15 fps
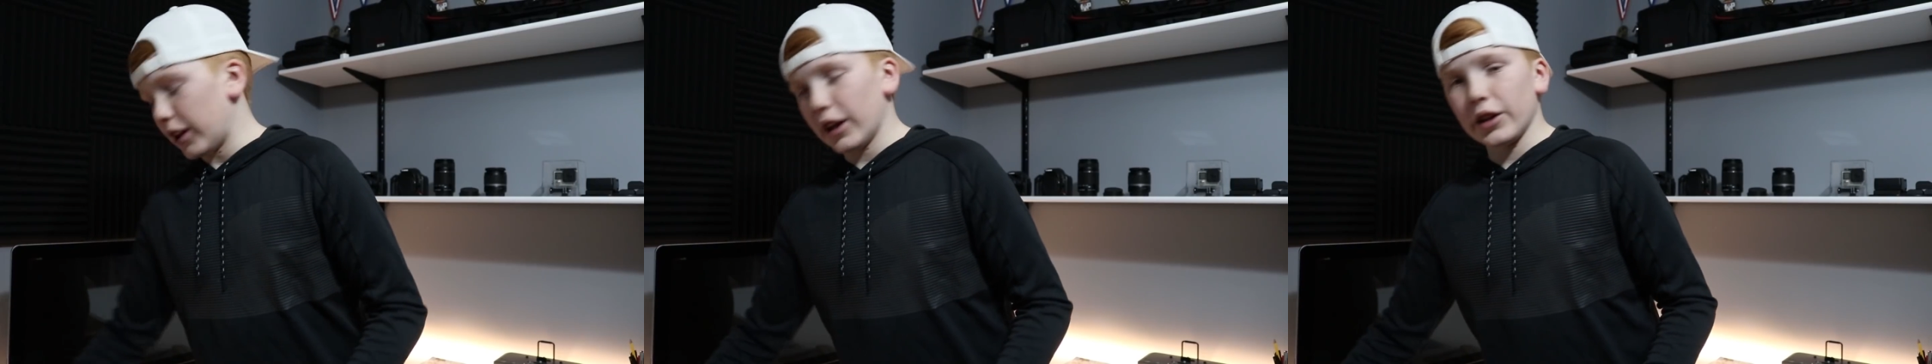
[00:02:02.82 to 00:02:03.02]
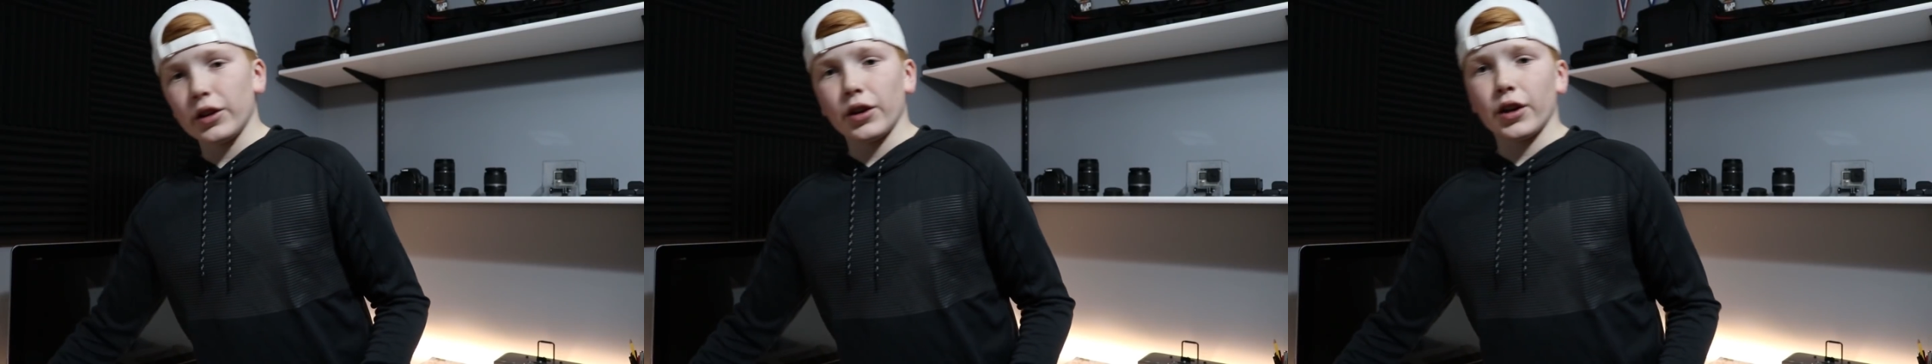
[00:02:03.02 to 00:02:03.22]

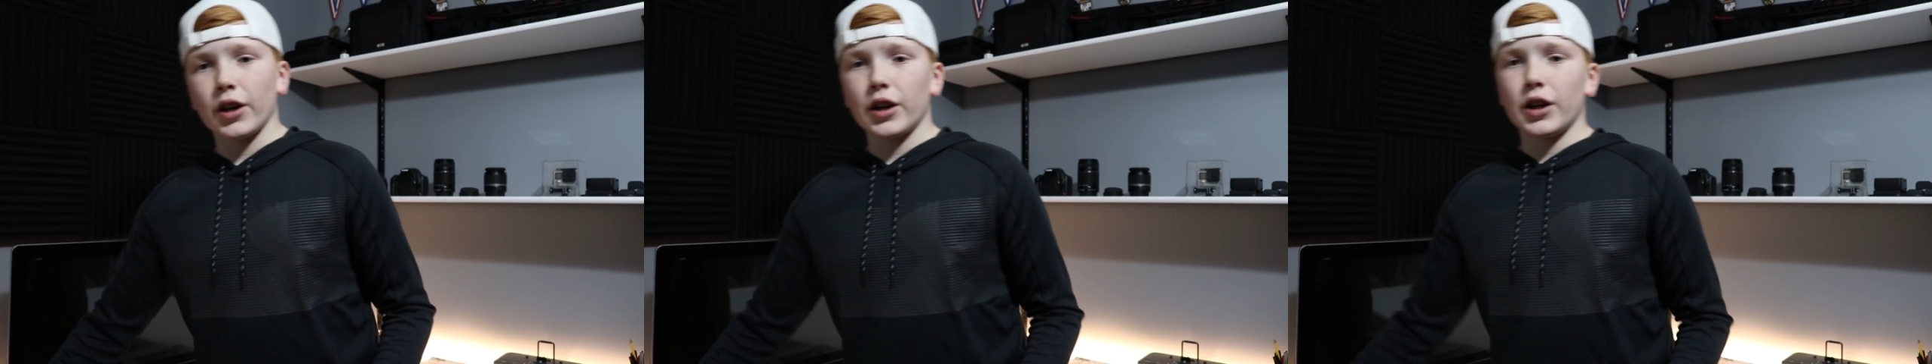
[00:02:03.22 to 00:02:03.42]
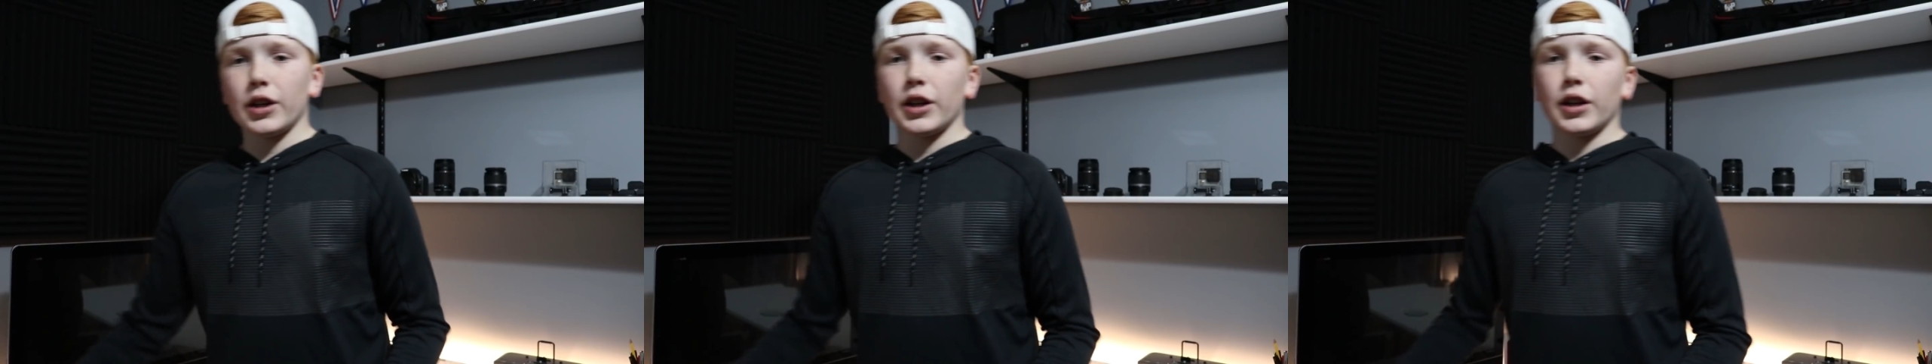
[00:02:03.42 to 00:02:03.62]
then you're
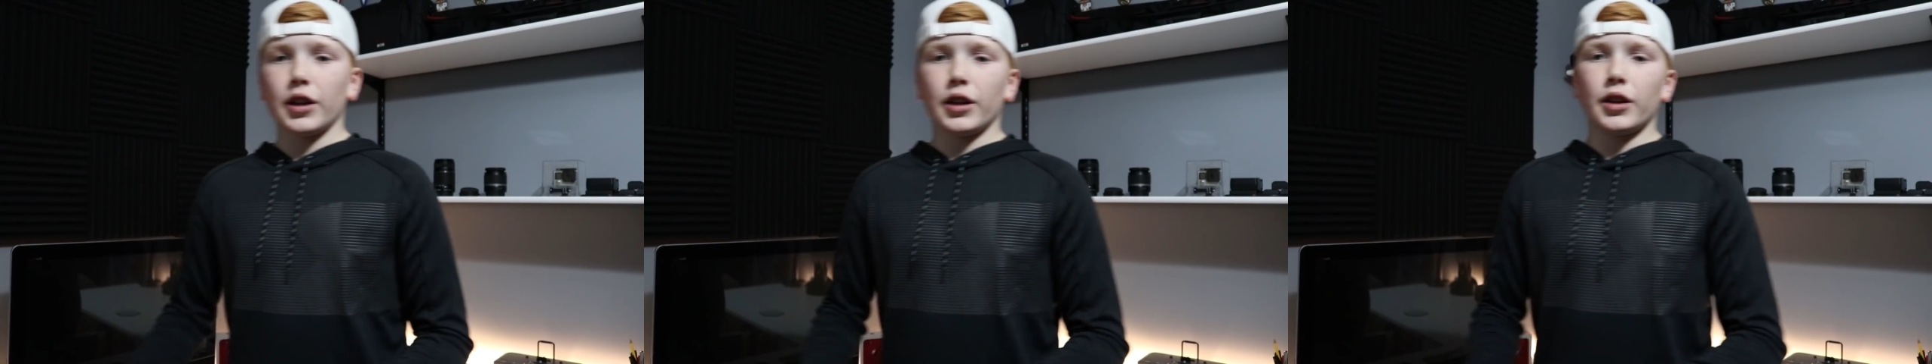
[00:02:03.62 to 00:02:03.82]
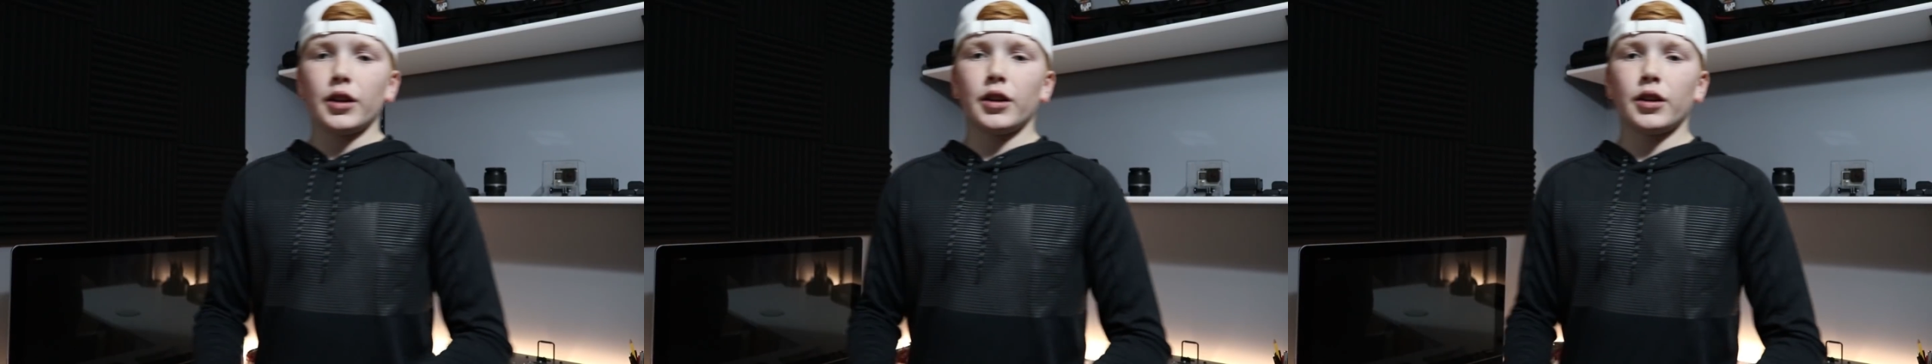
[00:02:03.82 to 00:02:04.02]
gonna
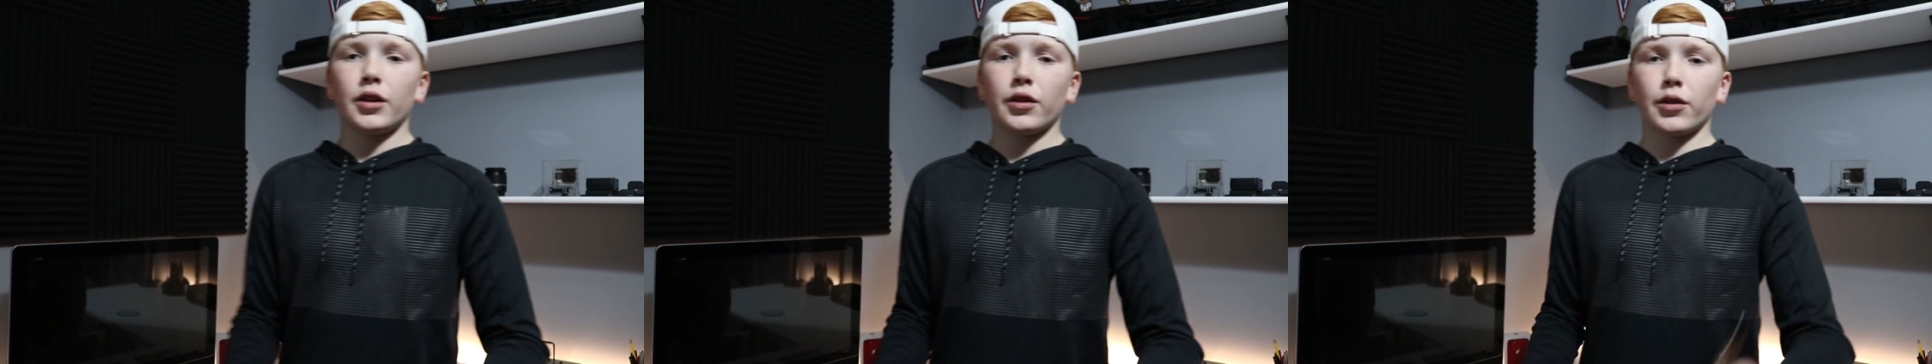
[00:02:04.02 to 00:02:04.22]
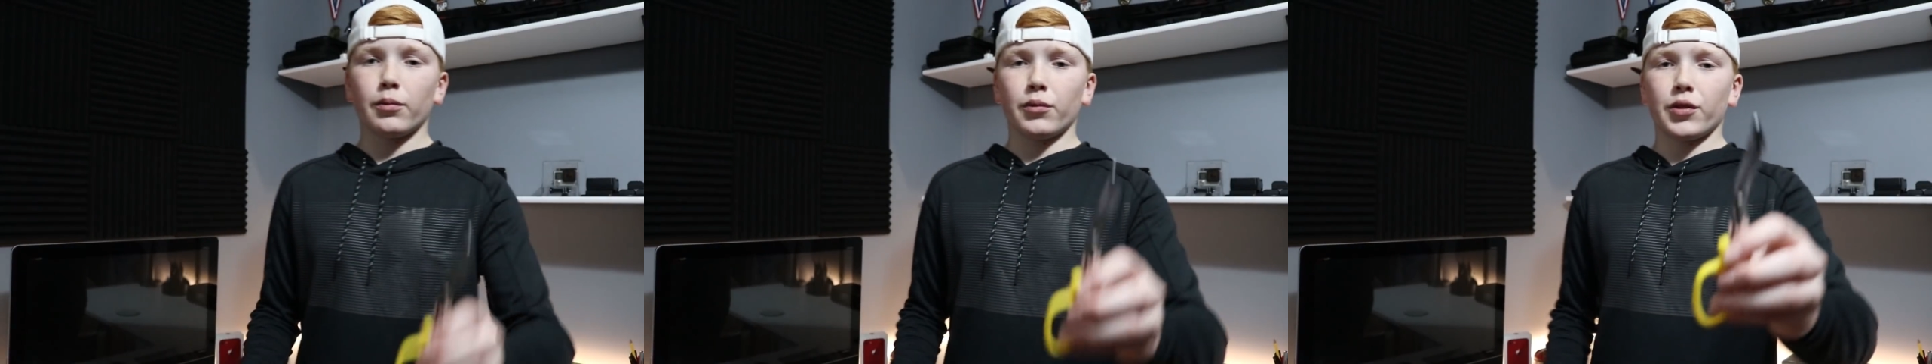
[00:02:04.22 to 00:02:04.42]
need
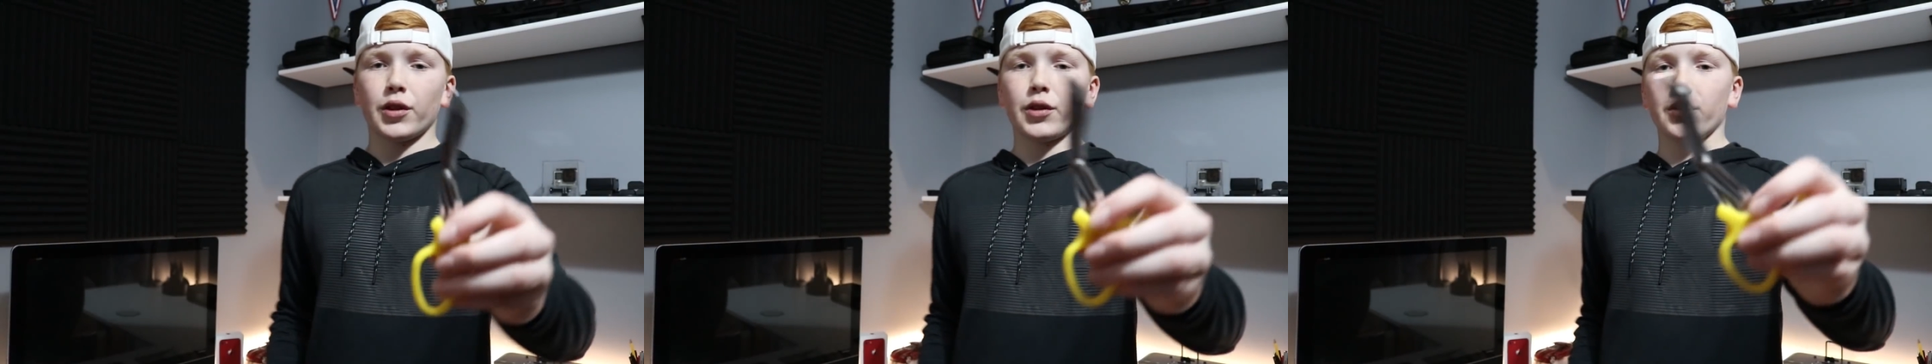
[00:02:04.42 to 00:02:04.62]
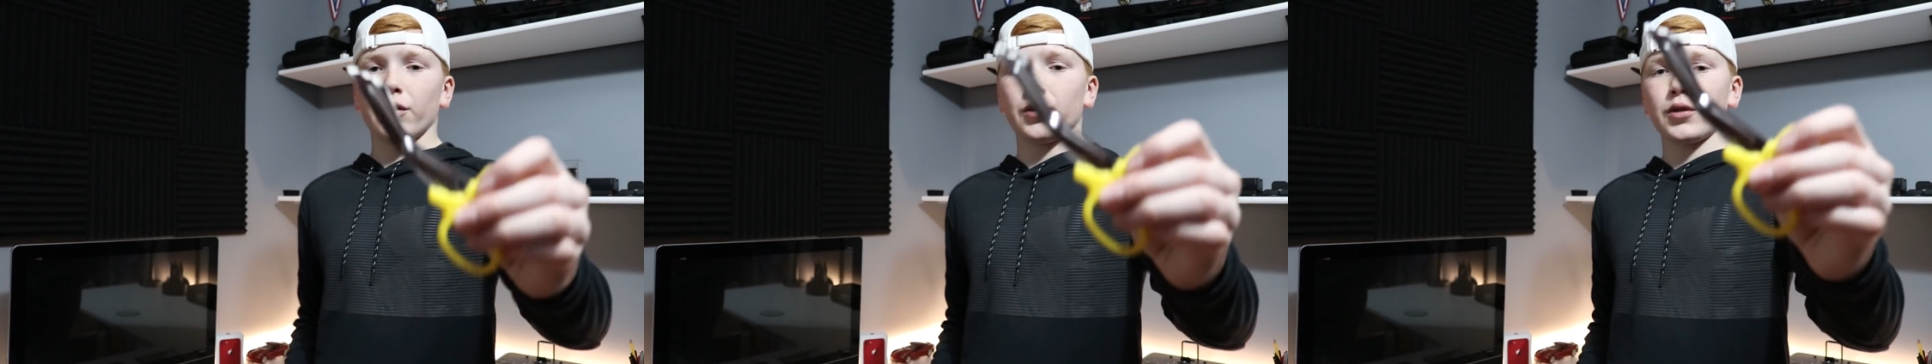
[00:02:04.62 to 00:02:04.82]
some
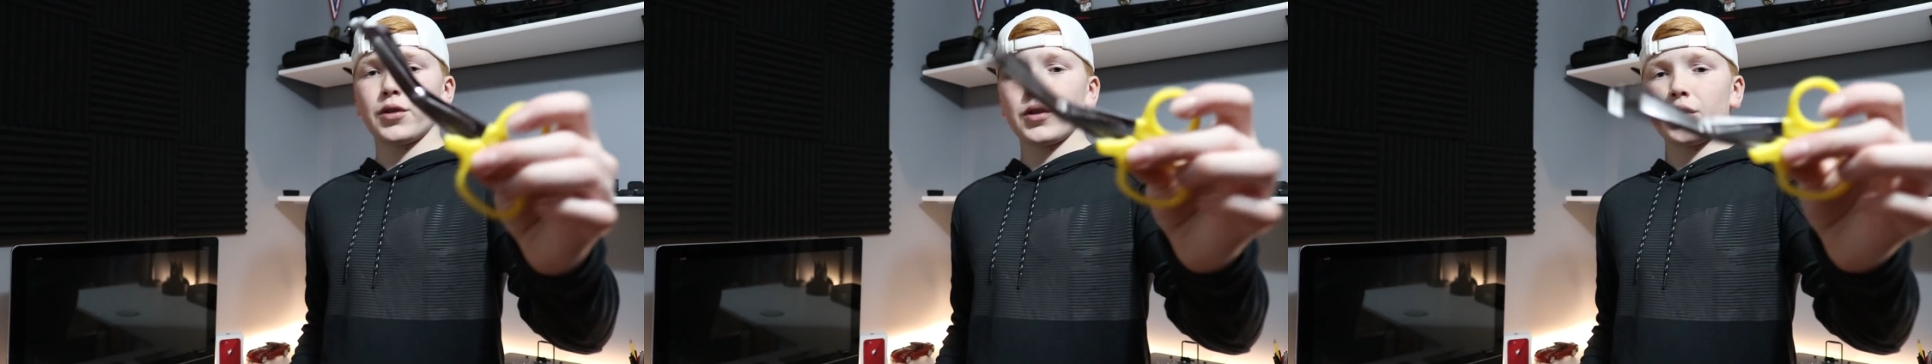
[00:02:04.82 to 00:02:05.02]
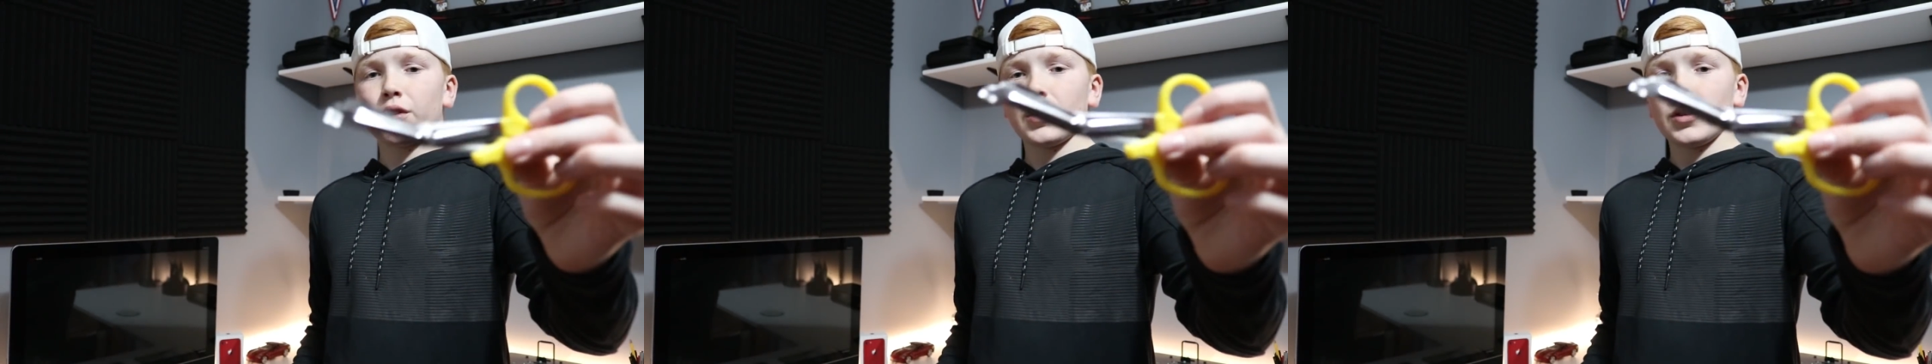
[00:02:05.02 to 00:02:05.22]

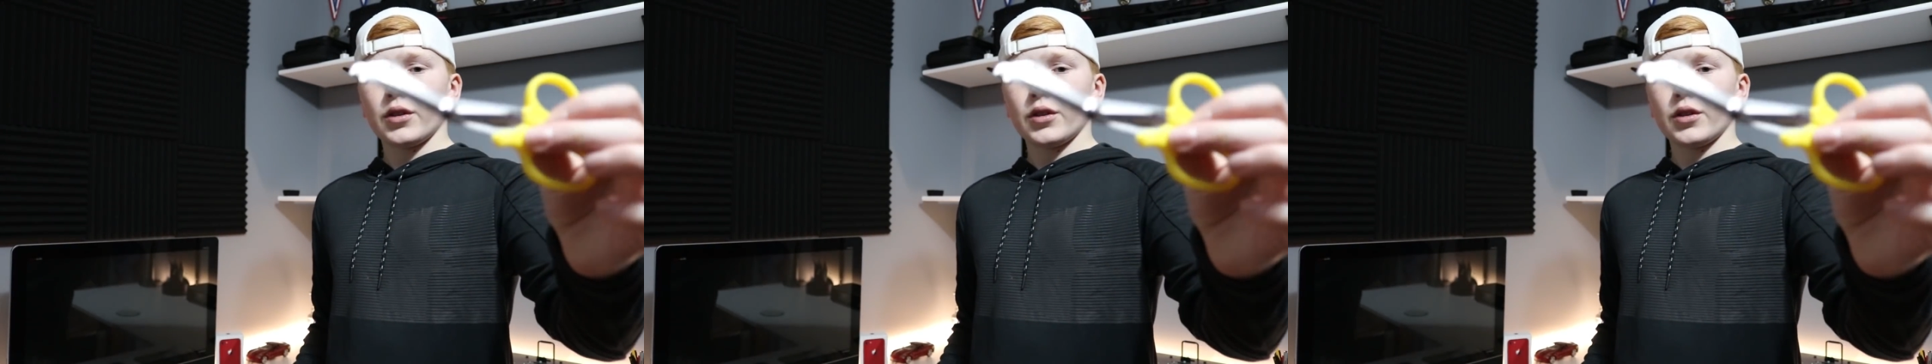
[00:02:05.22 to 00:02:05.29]
scissors.